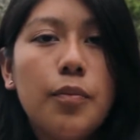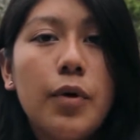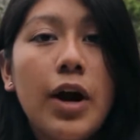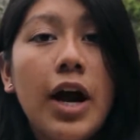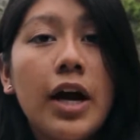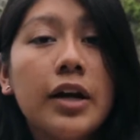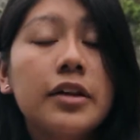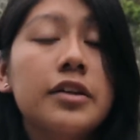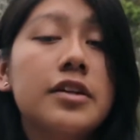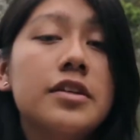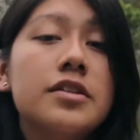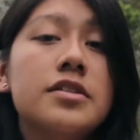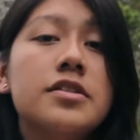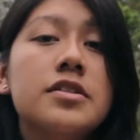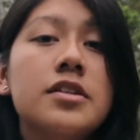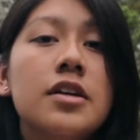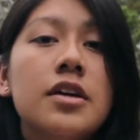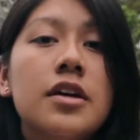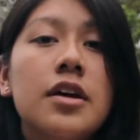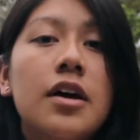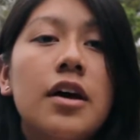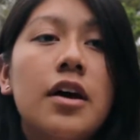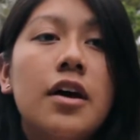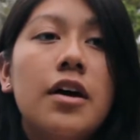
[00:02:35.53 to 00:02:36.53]
practice
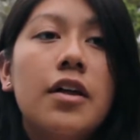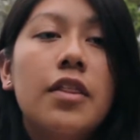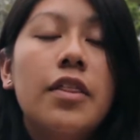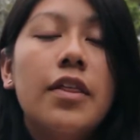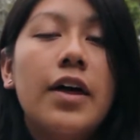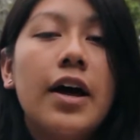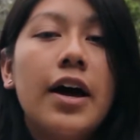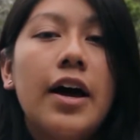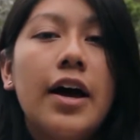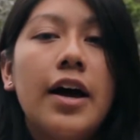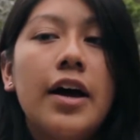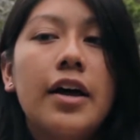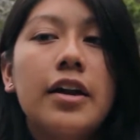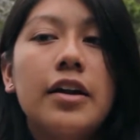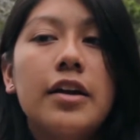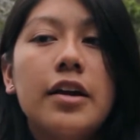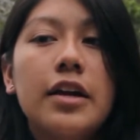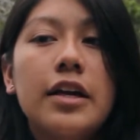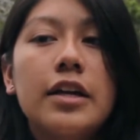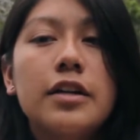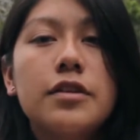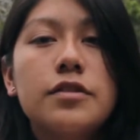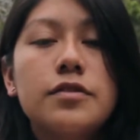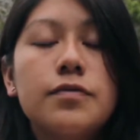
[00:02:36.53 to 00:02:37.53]
that
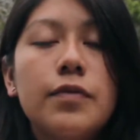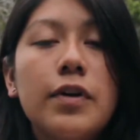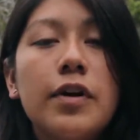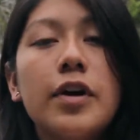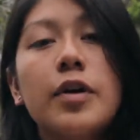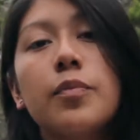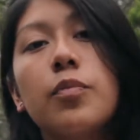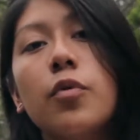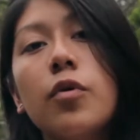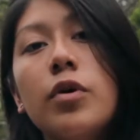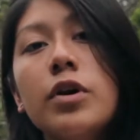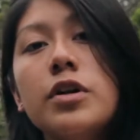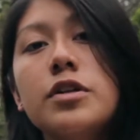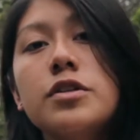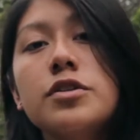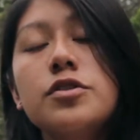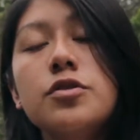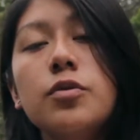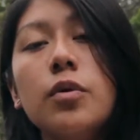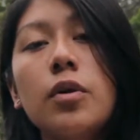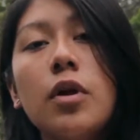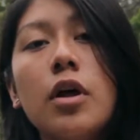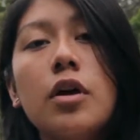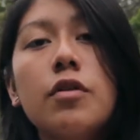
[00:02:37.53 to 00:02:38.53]
it is very important to
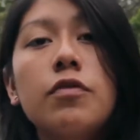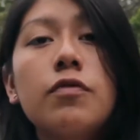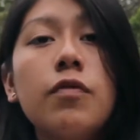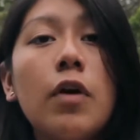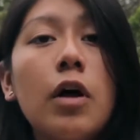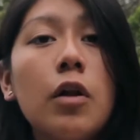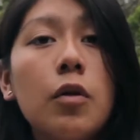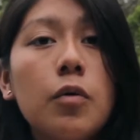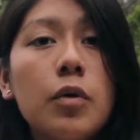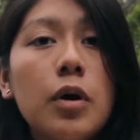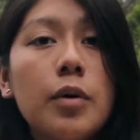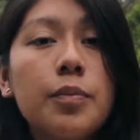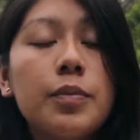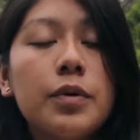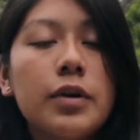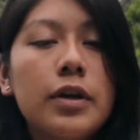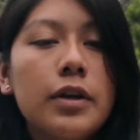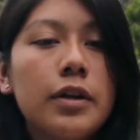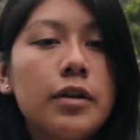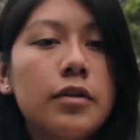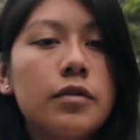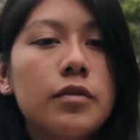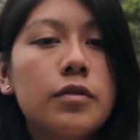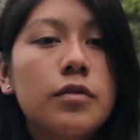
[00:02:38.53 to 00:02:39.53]
do a lot of follow-up,
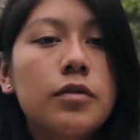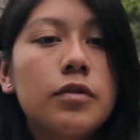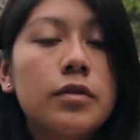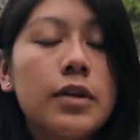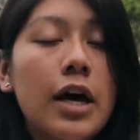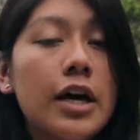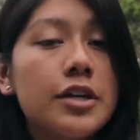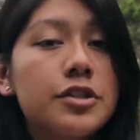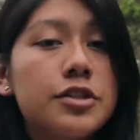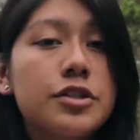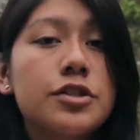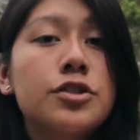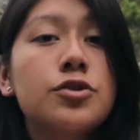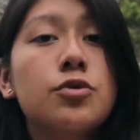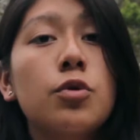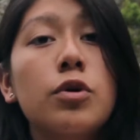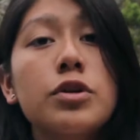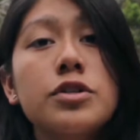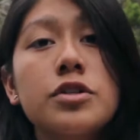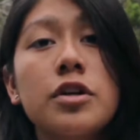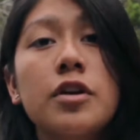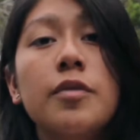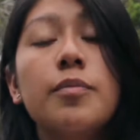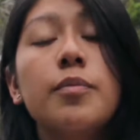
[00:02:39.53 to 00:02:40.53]
and not just
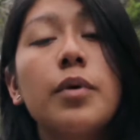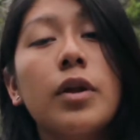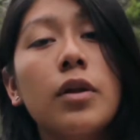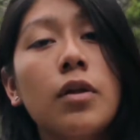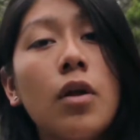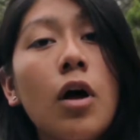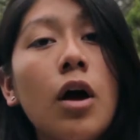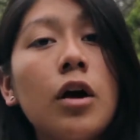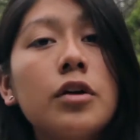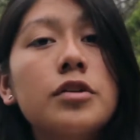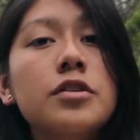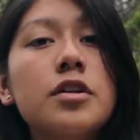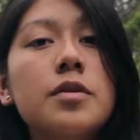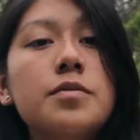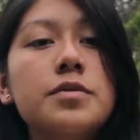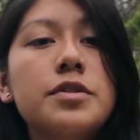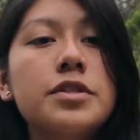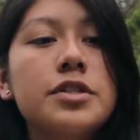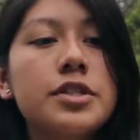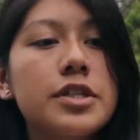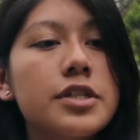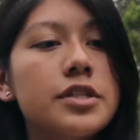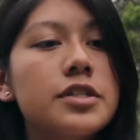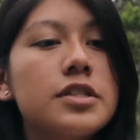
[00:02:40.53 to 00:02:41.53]
short-term but long-term,
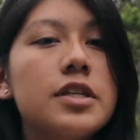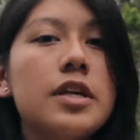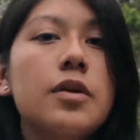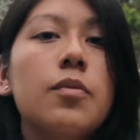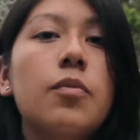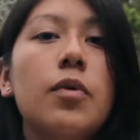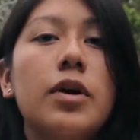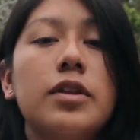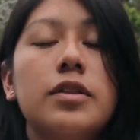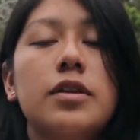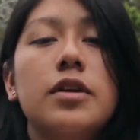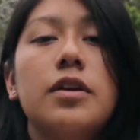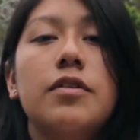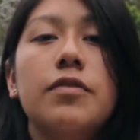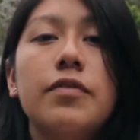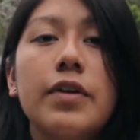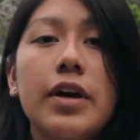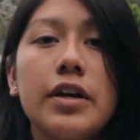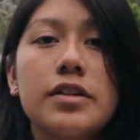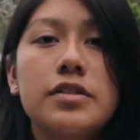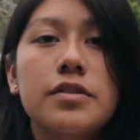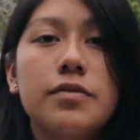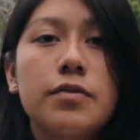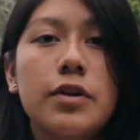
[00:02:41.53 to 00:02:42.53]
to just see what the
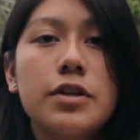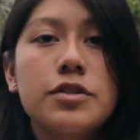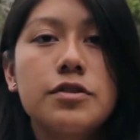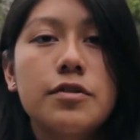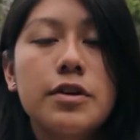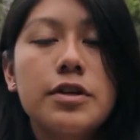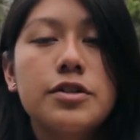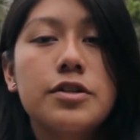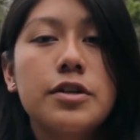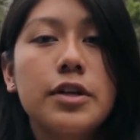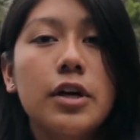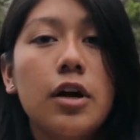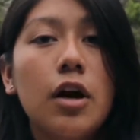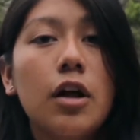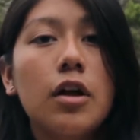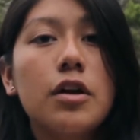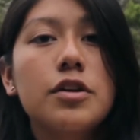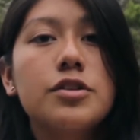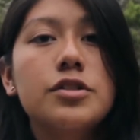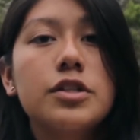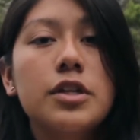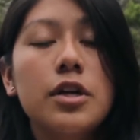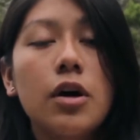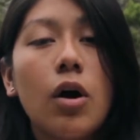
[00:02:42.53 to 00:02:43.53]
effects of restoration
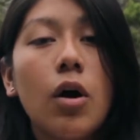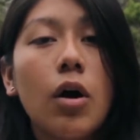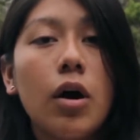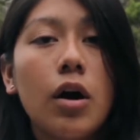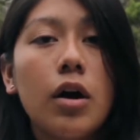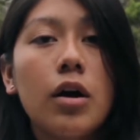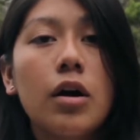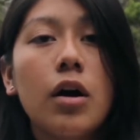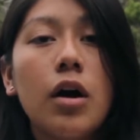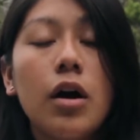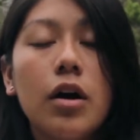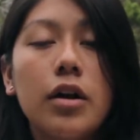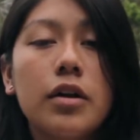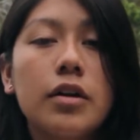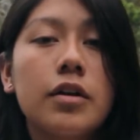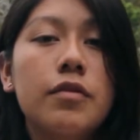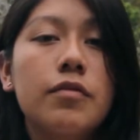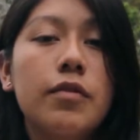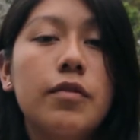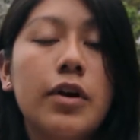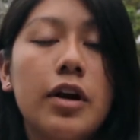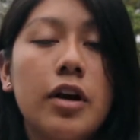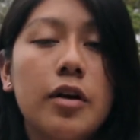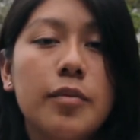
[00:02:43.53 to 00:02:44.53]
ecology are on
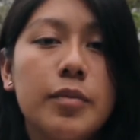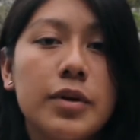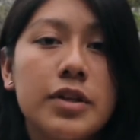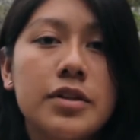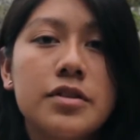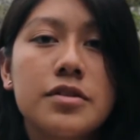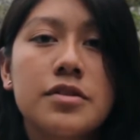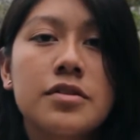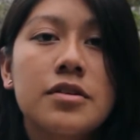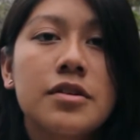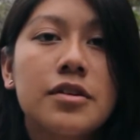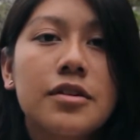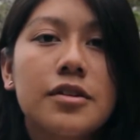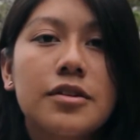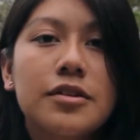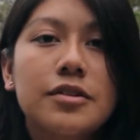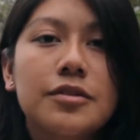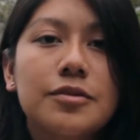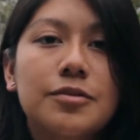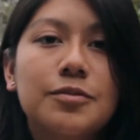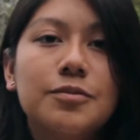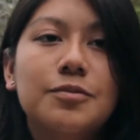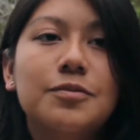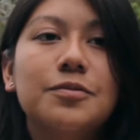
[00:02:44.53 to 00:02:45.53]
environments.
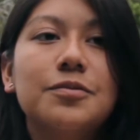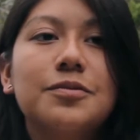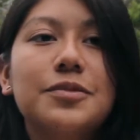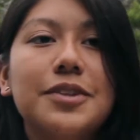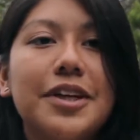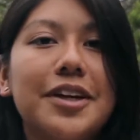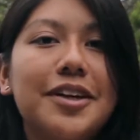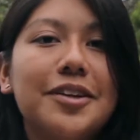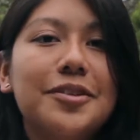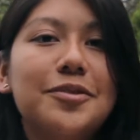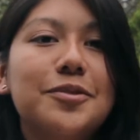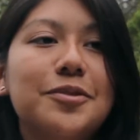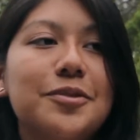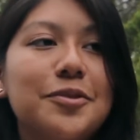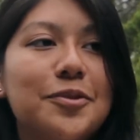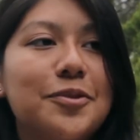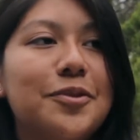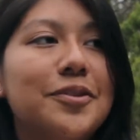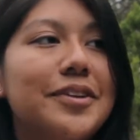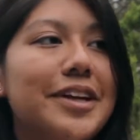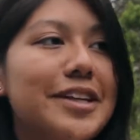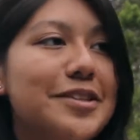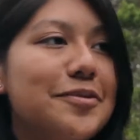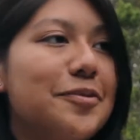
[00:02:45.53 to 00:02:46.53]

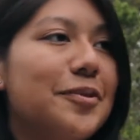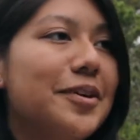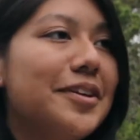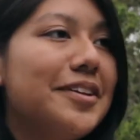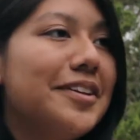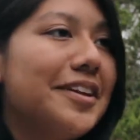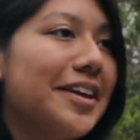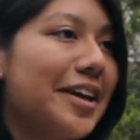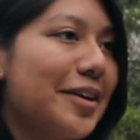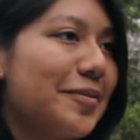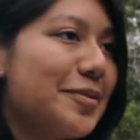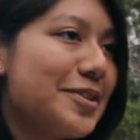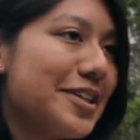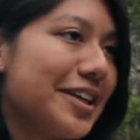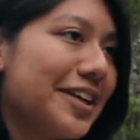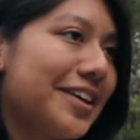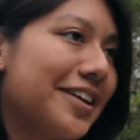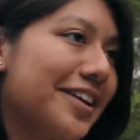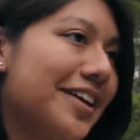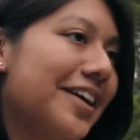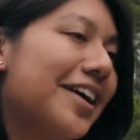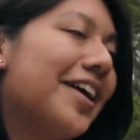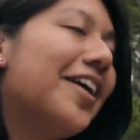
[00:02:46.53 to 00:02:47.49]
That's one thing imagery.